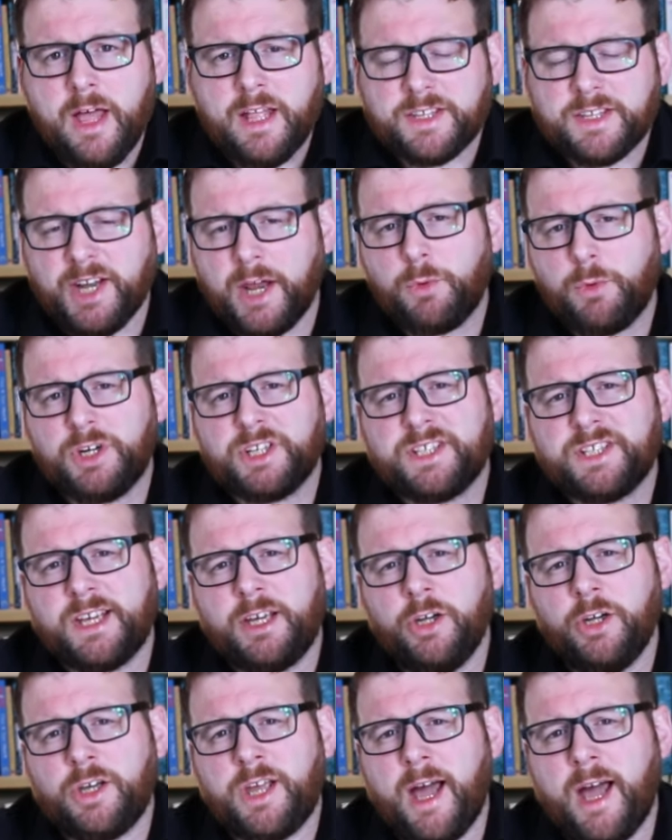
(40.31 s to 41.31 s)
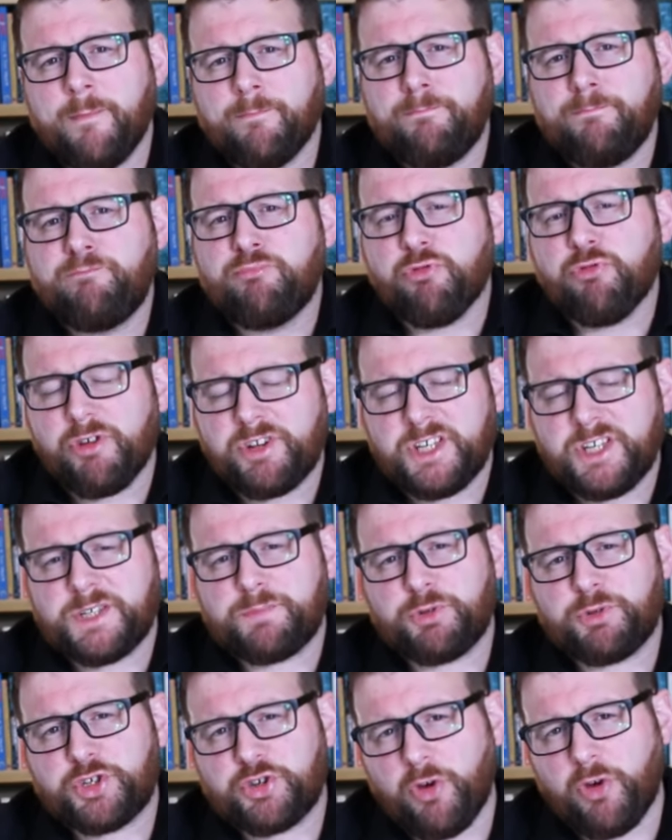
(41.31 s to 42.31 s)
Today, we're going to take a look at
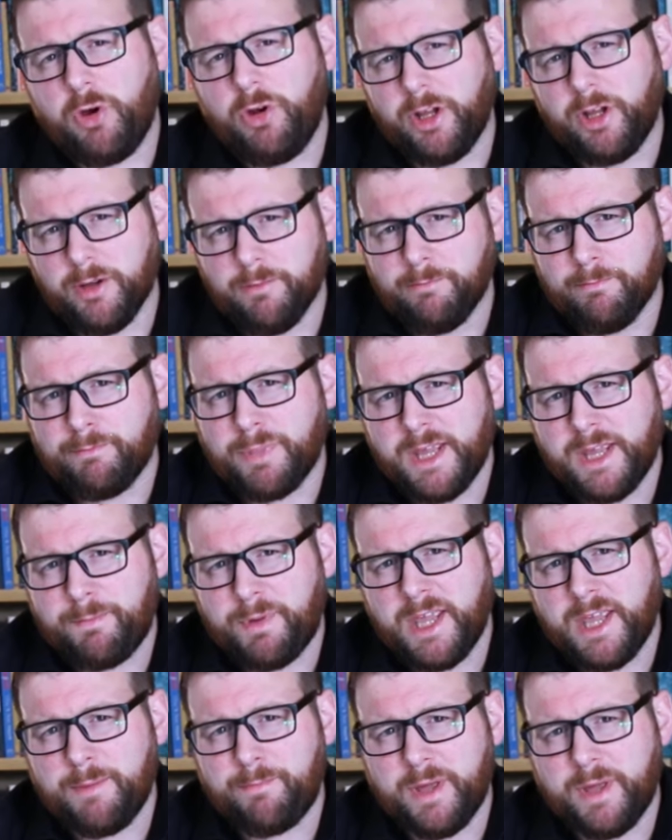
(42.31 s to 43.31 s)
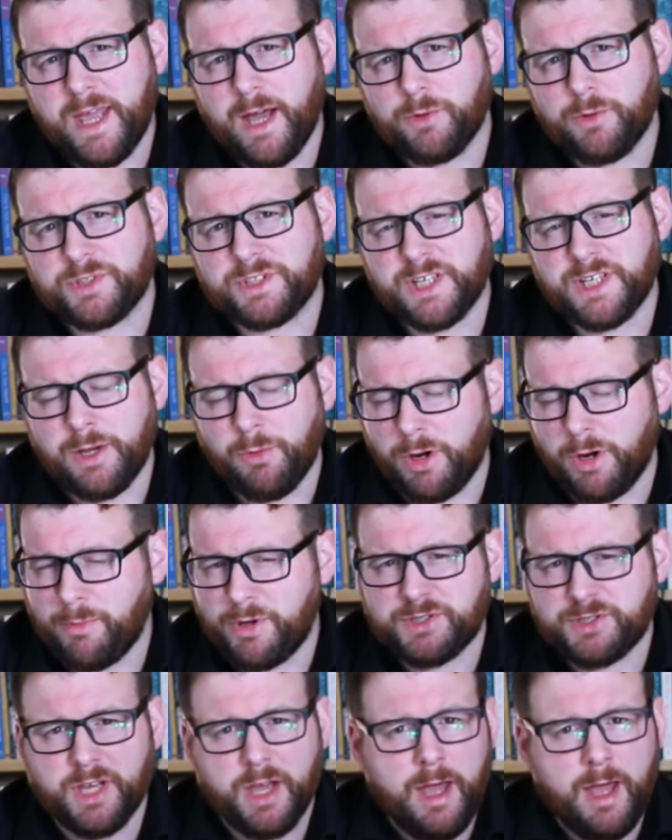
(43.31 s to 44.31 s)
British Petroleum, BP PLC, one of the
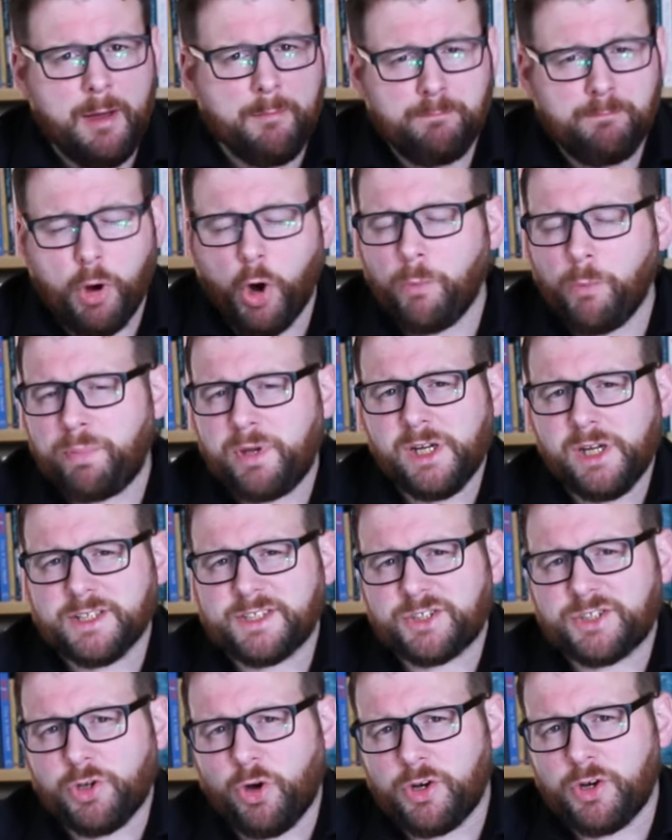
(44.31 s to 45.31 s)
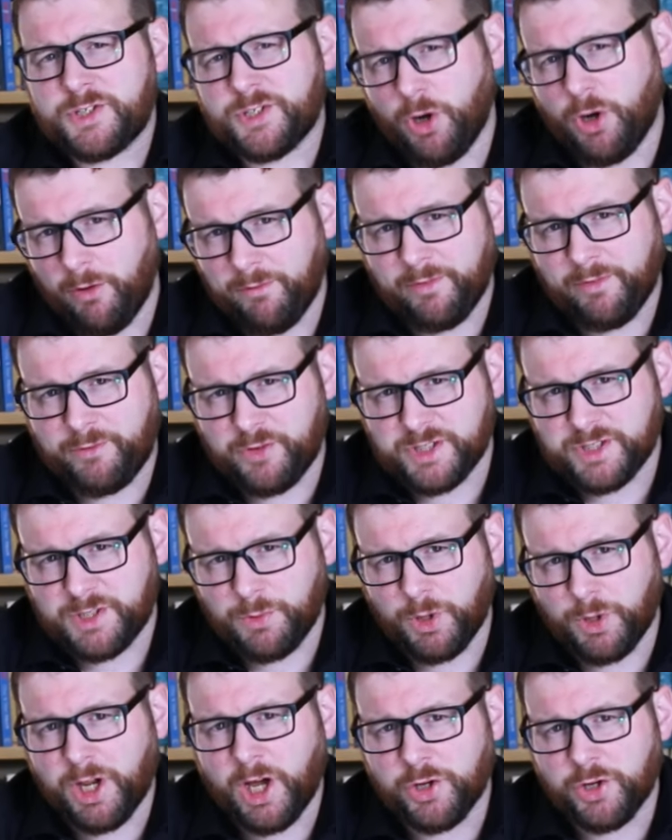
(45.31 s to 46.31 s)
most popular stocks of the FTSE
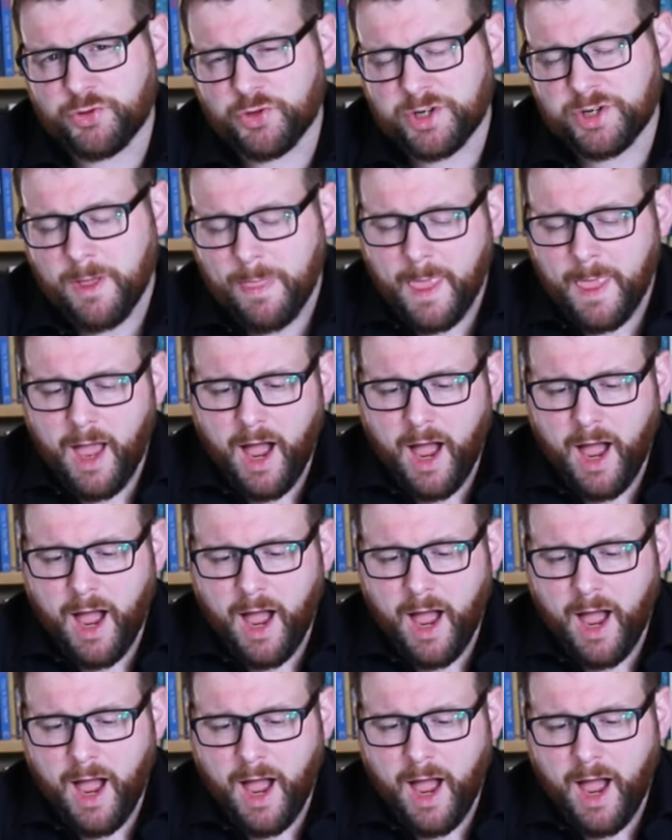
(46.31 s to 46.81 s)
100.